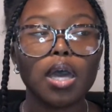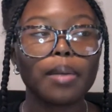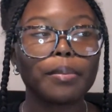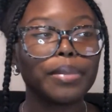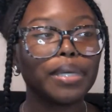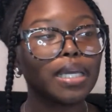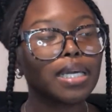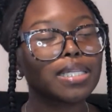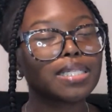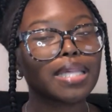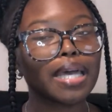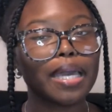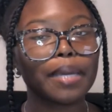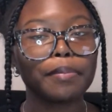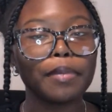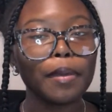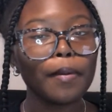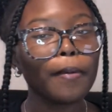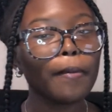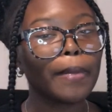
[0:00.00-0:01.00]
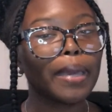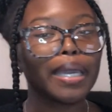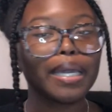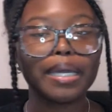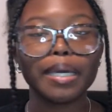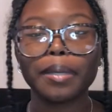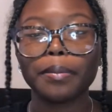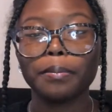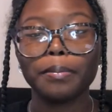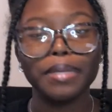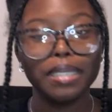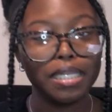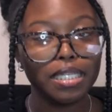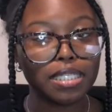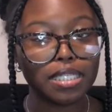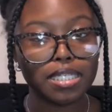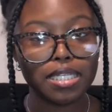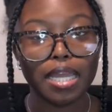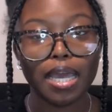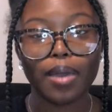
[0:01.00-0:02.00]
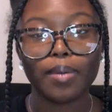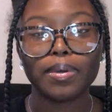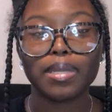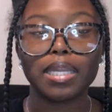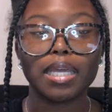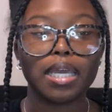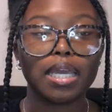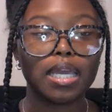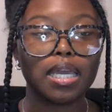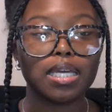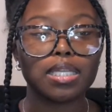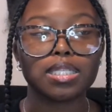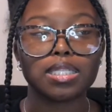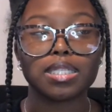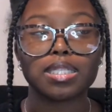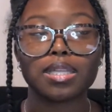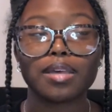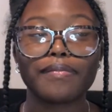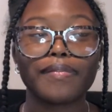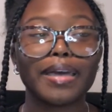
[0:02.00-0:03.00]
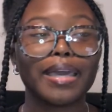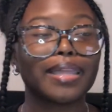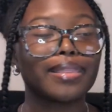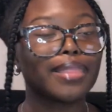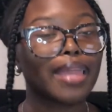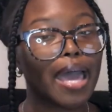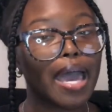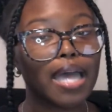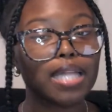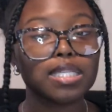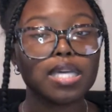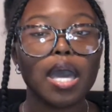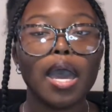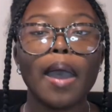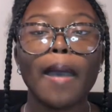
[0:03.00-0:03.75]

because like, people make good beats nowadays and stuff like that,